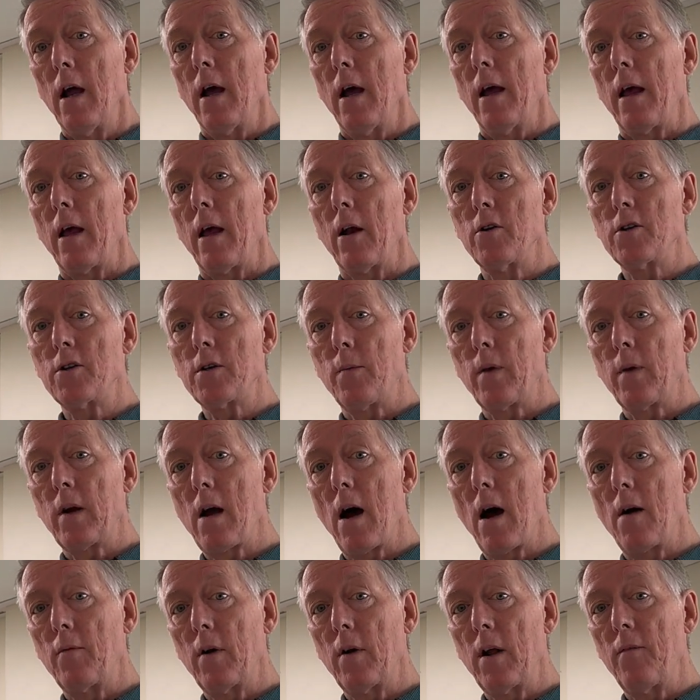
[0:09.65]
Energy
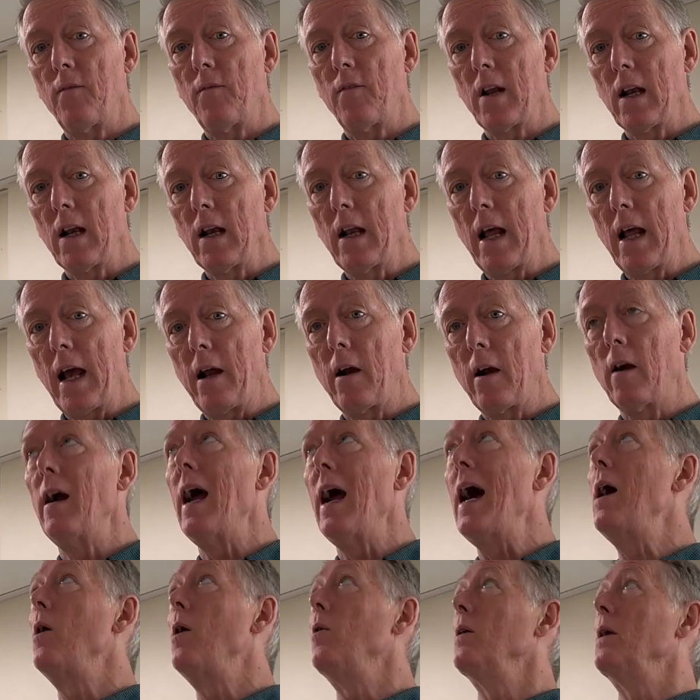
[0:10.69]
Recovery Ventilator
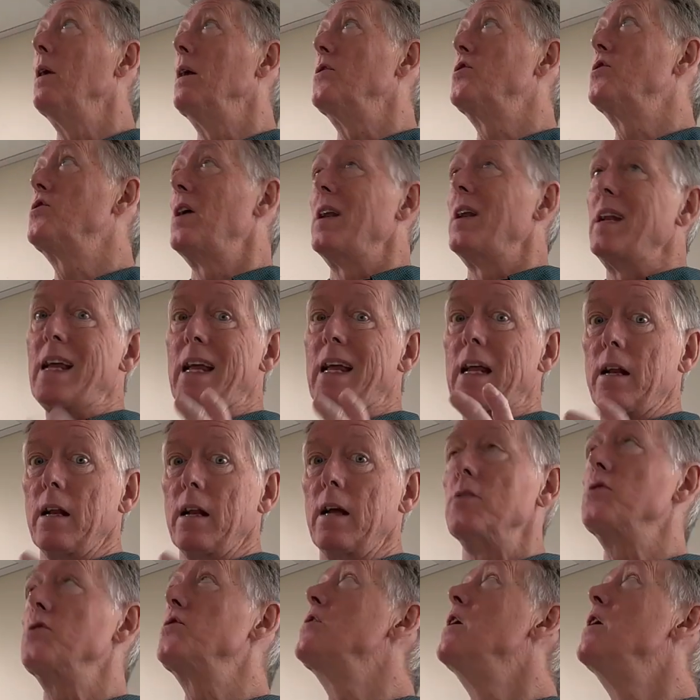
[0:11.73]
outlets and
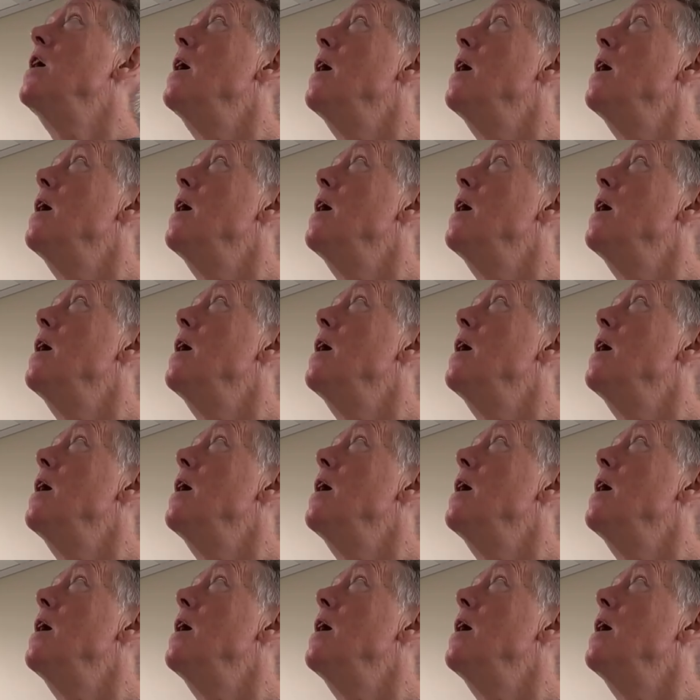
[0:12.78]
inlets.